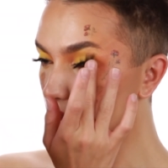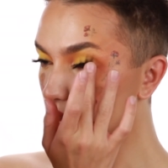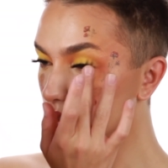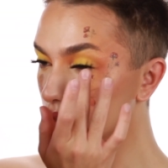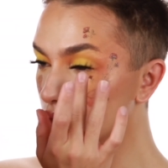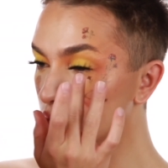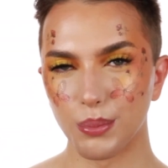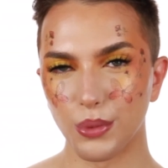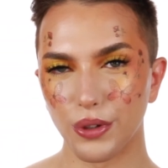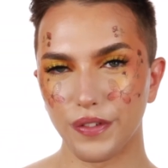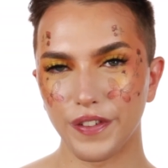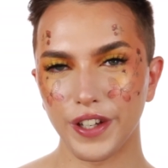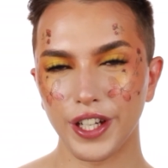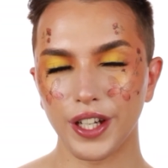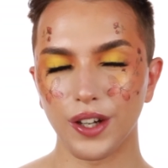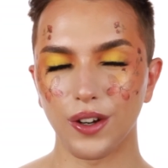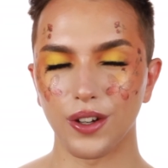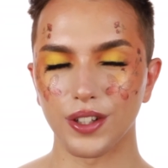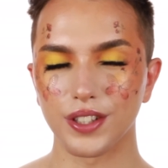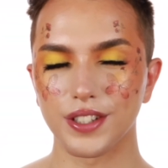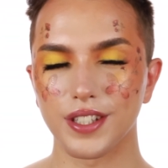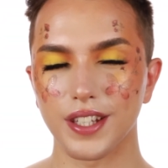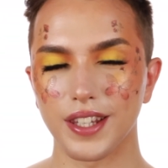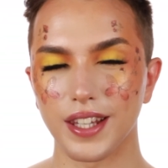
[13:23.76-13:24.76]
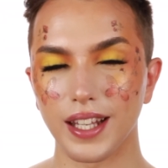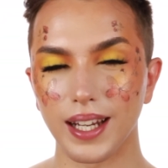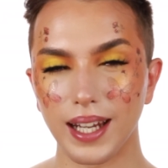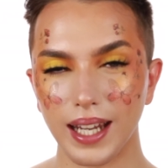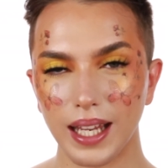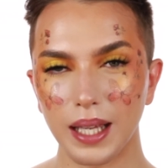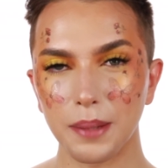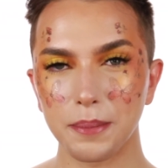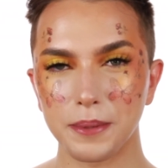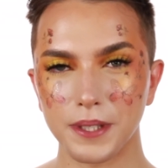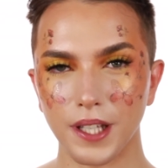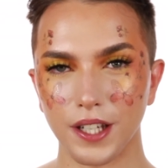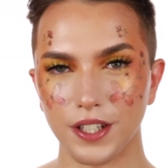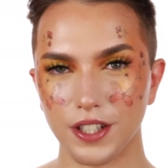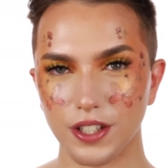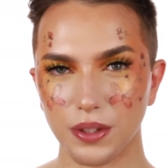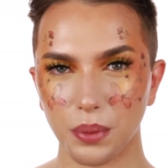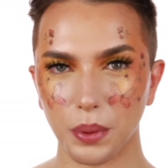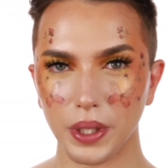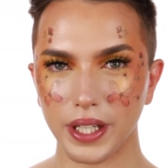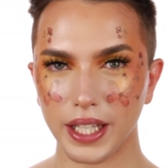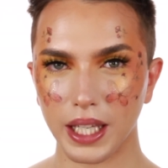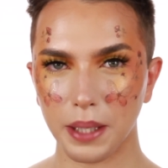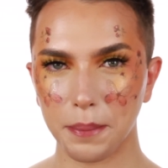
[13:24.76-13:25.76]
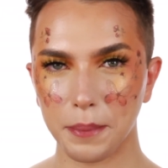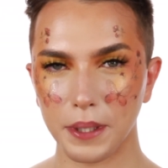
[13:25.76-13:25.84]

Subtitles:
Moving on to the lips, I just want to keep